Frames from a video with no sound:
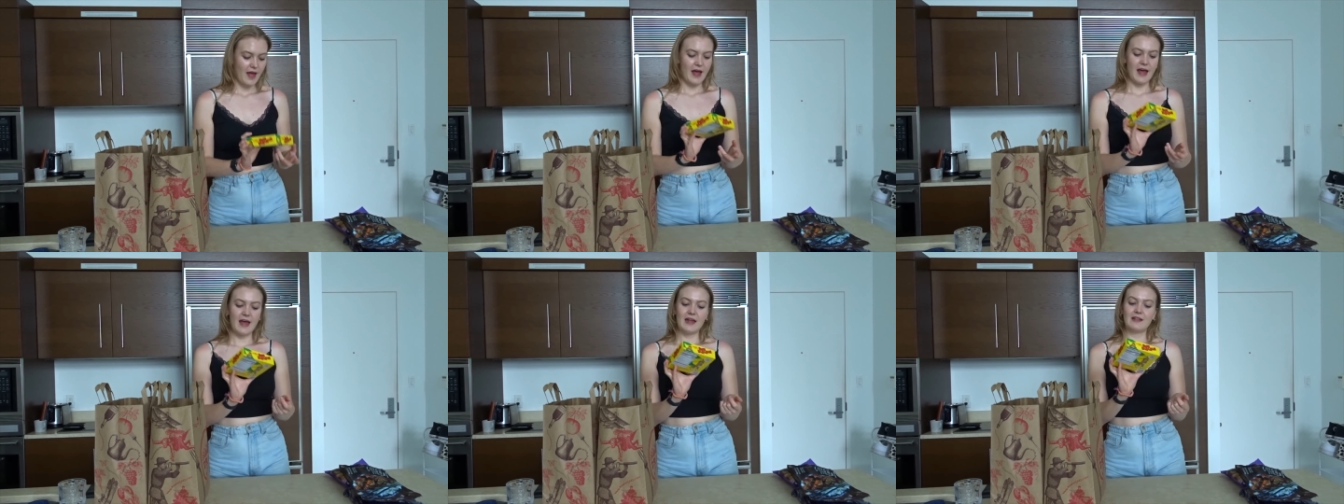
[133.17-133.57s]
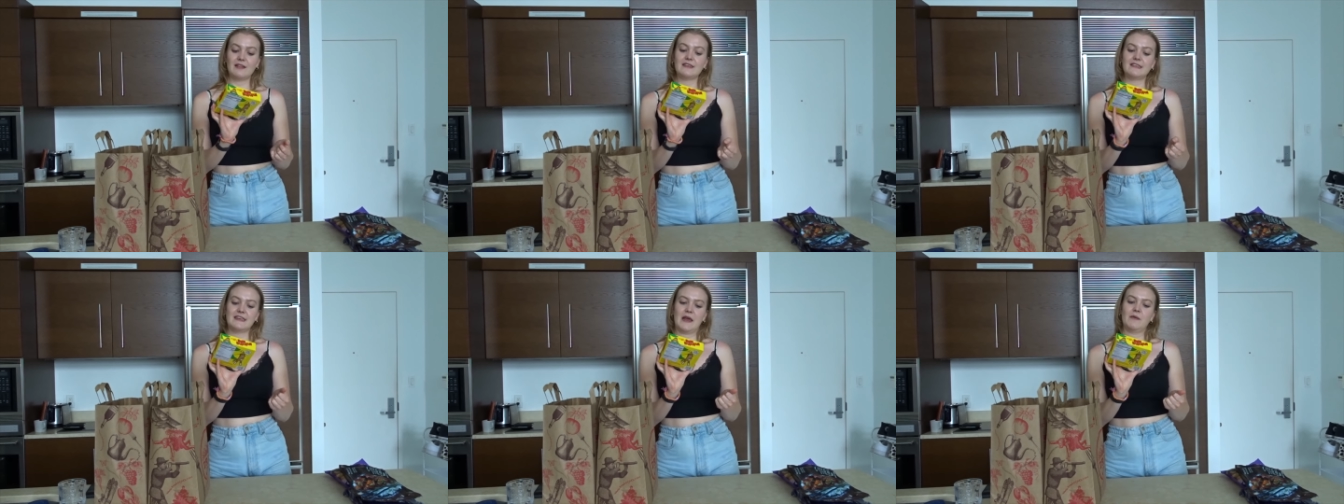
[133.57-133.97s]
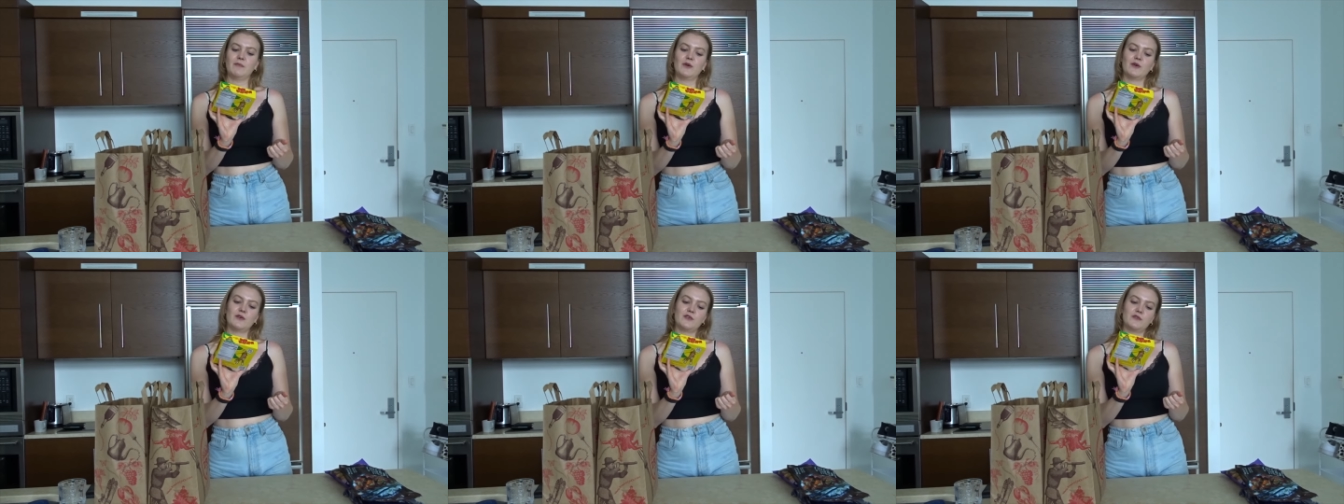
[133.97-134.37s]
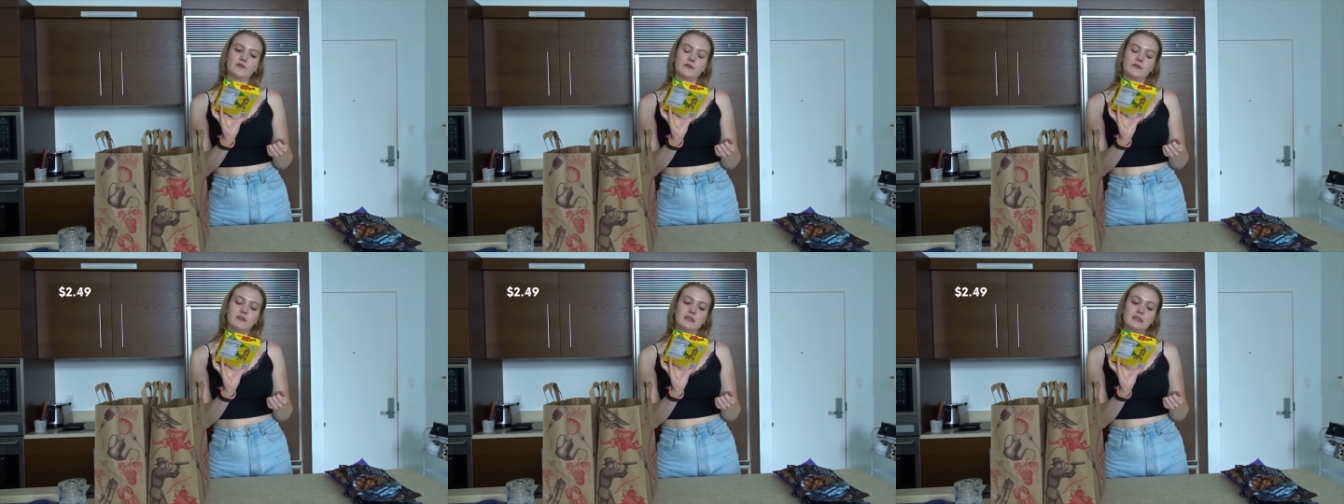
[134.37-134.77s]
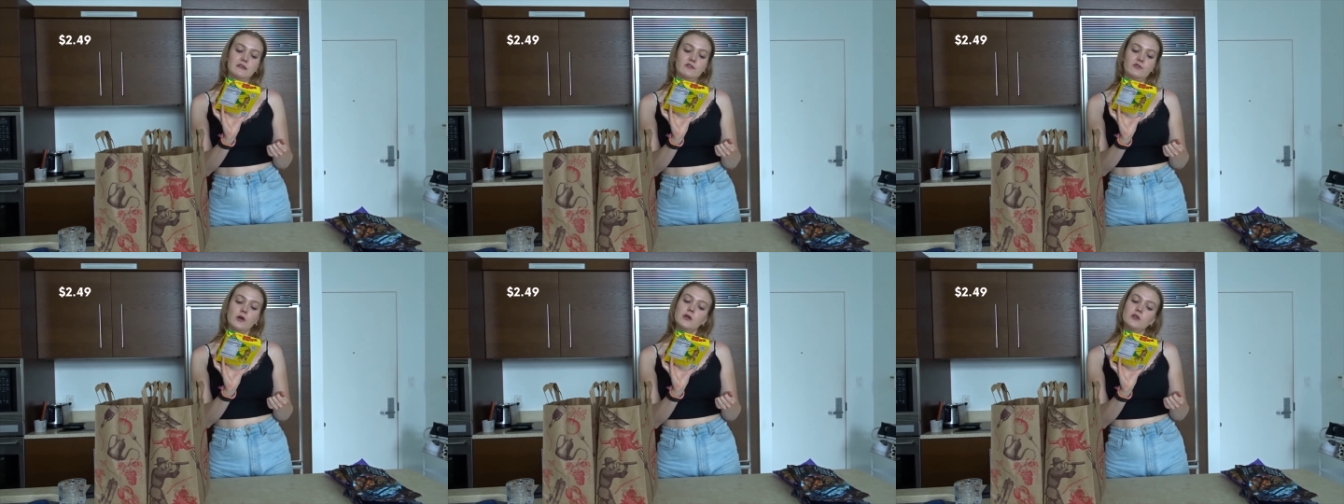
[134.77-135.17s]
And the same goes for the
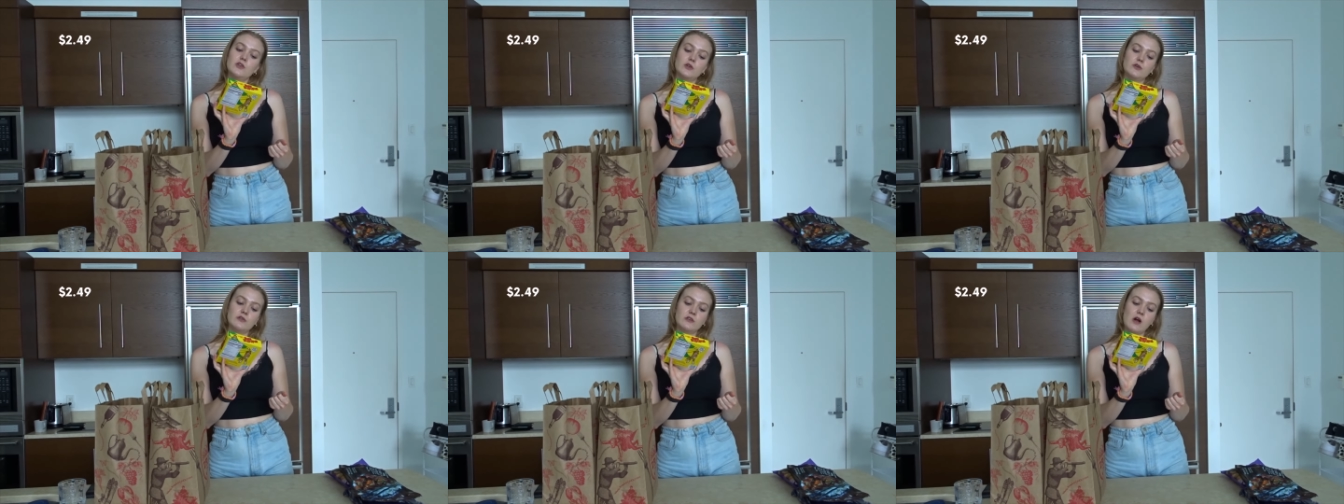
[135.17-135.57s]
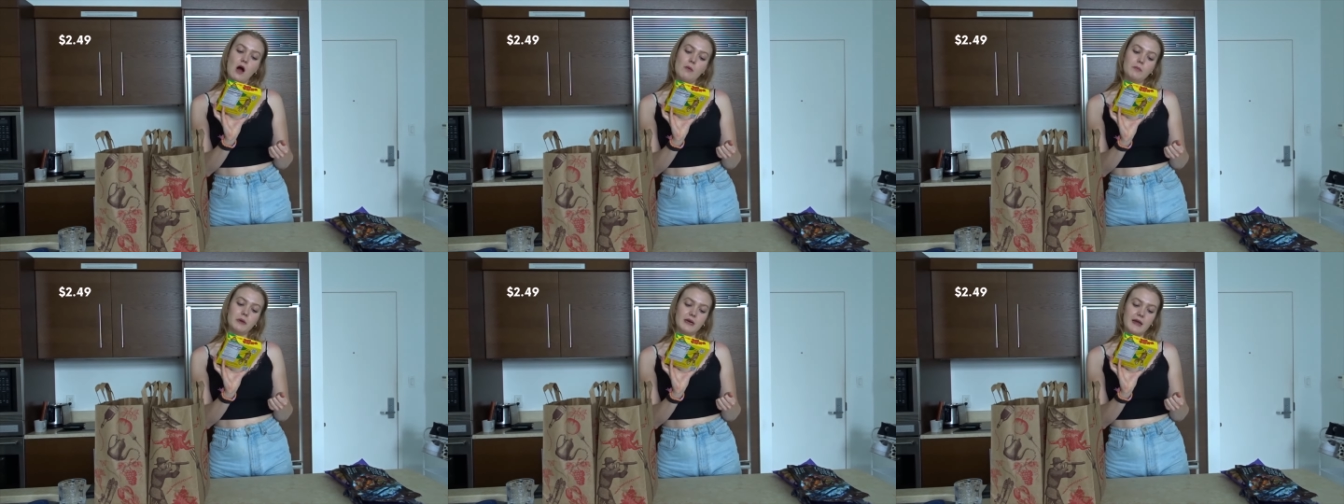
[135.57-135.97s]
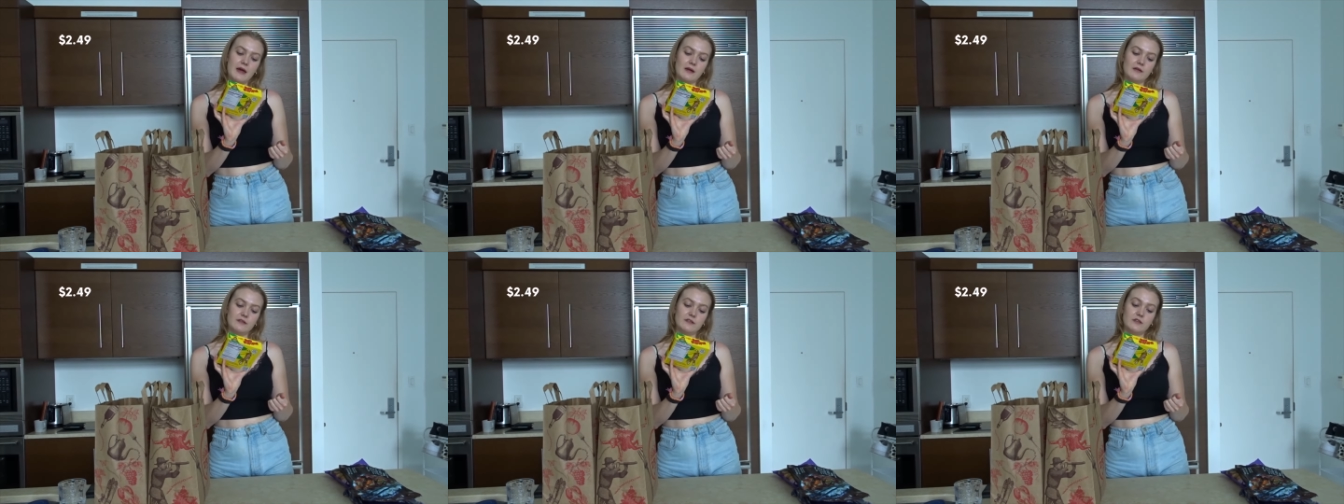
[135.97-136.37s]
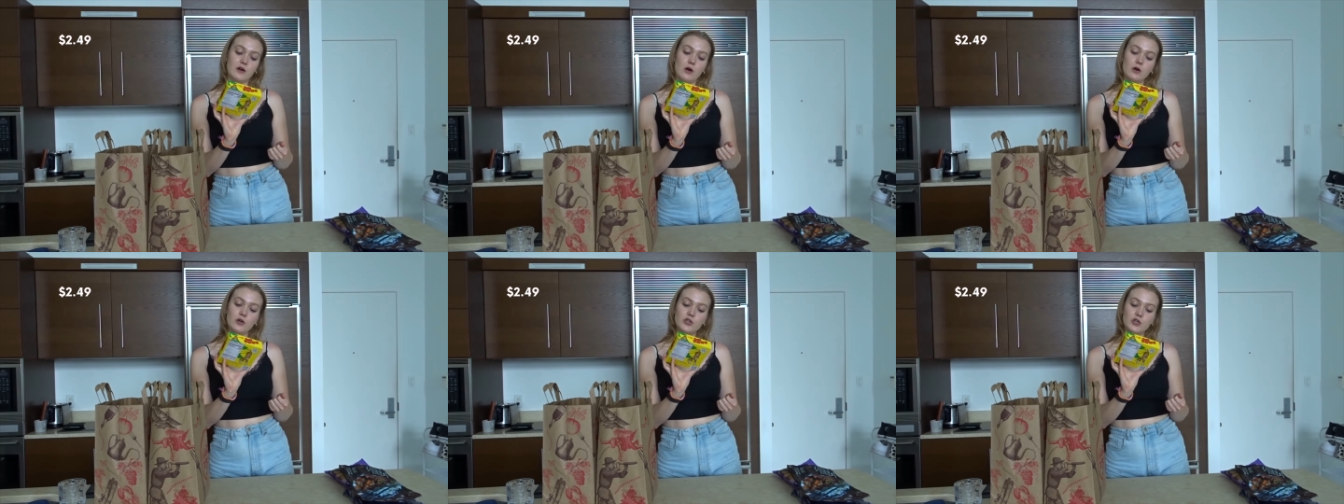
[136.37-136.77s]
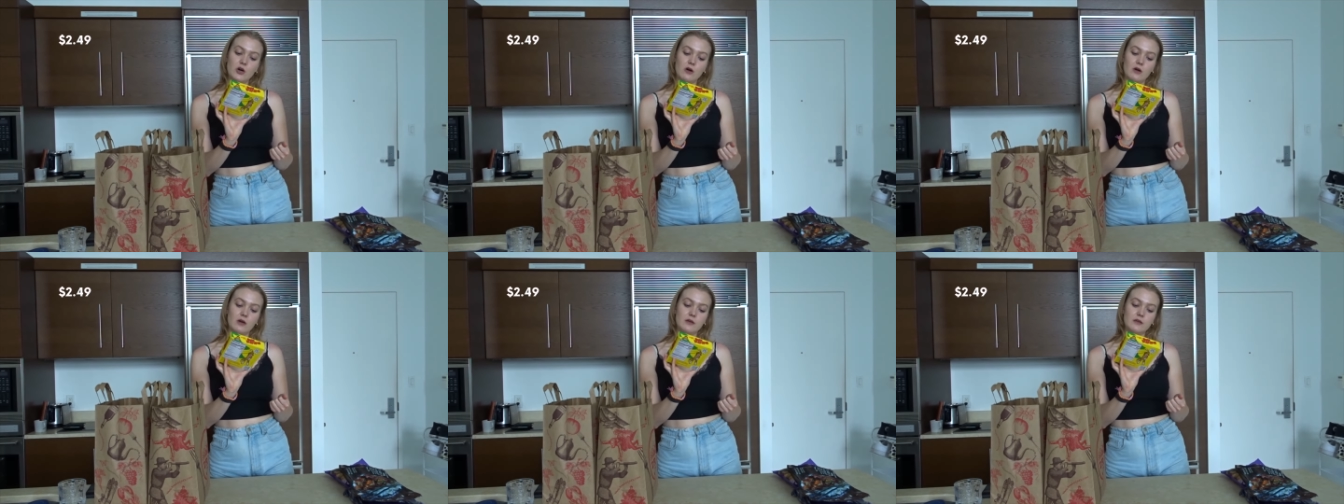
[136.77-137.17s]
Trader Joe's Gone Bananas dark
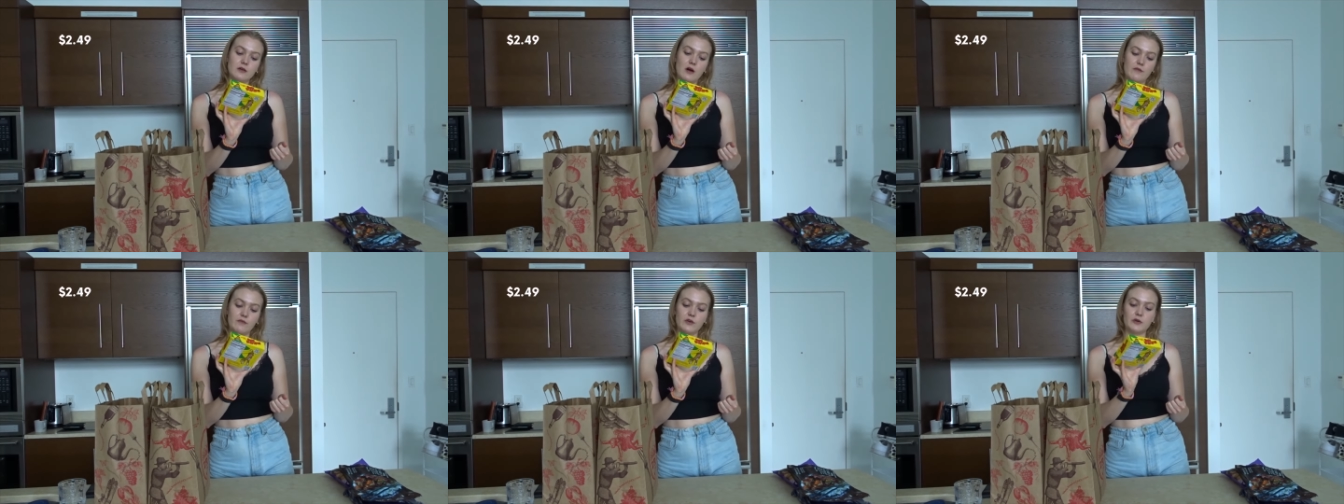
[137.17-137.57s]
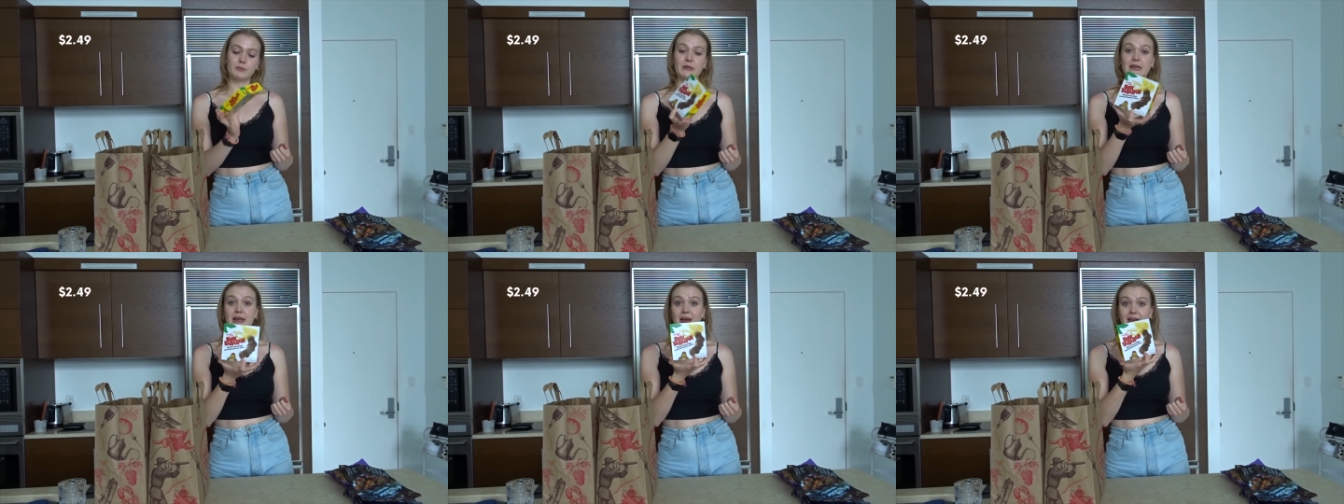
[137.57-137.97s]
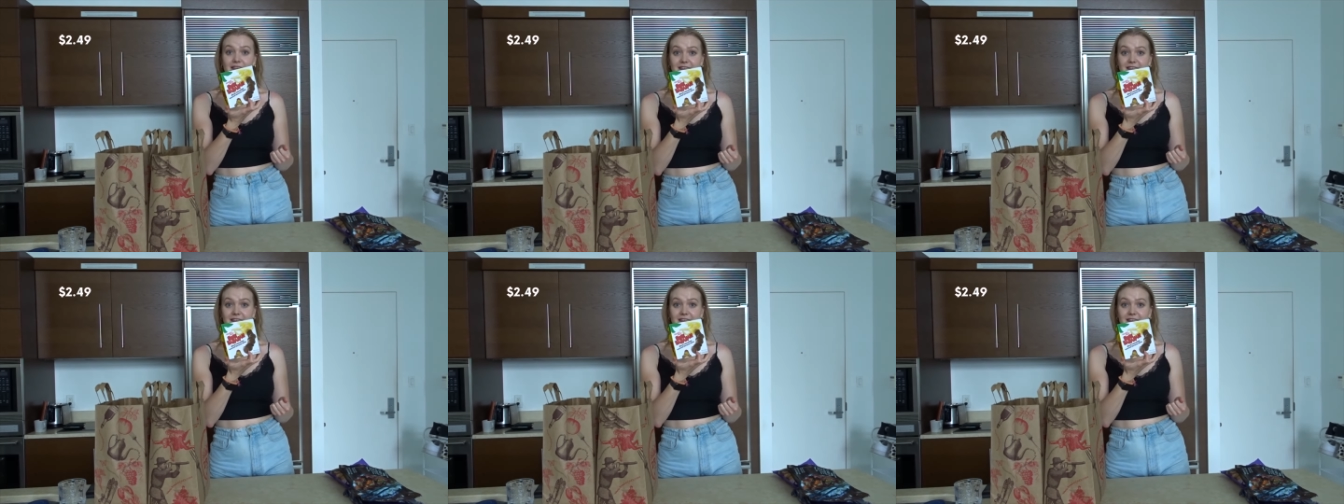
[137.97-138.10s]
chocolate covered banana